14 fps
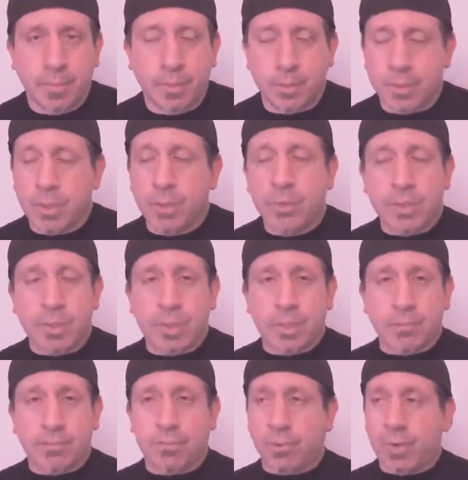There's no
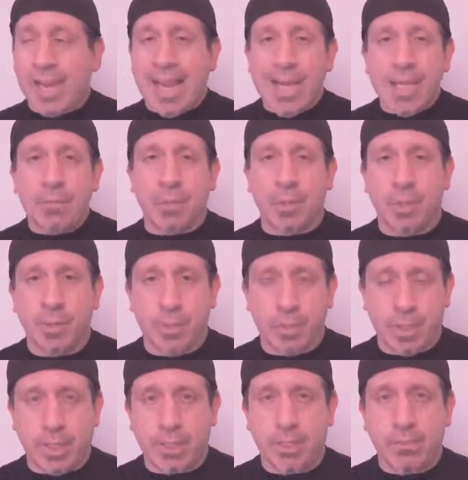incentive for anyone who is
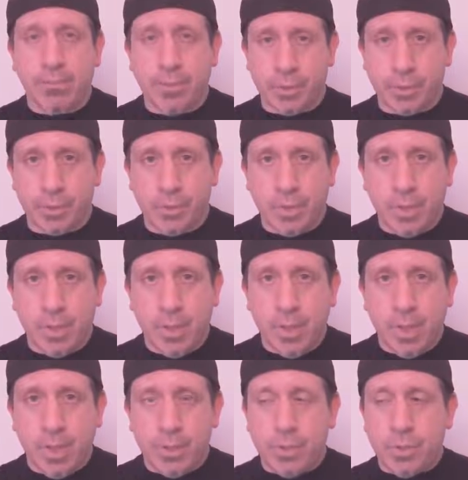an elected official
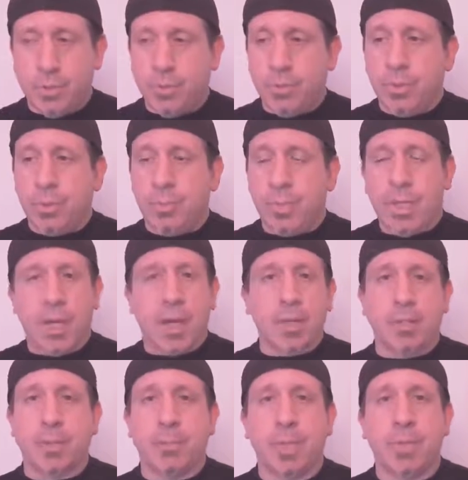to be
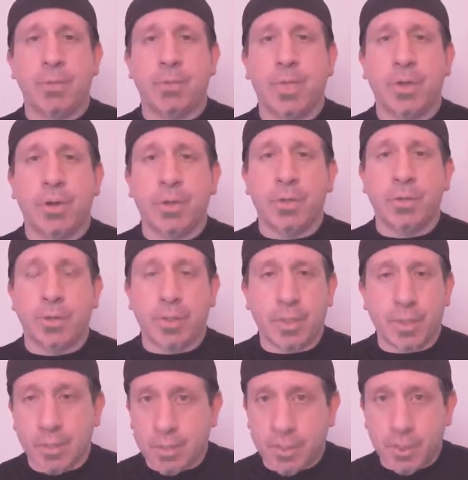honest about who they are to their
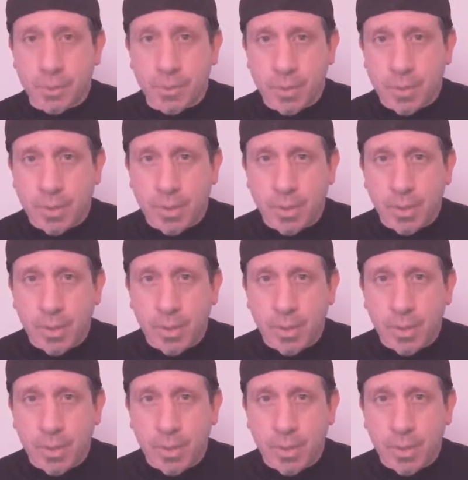constituents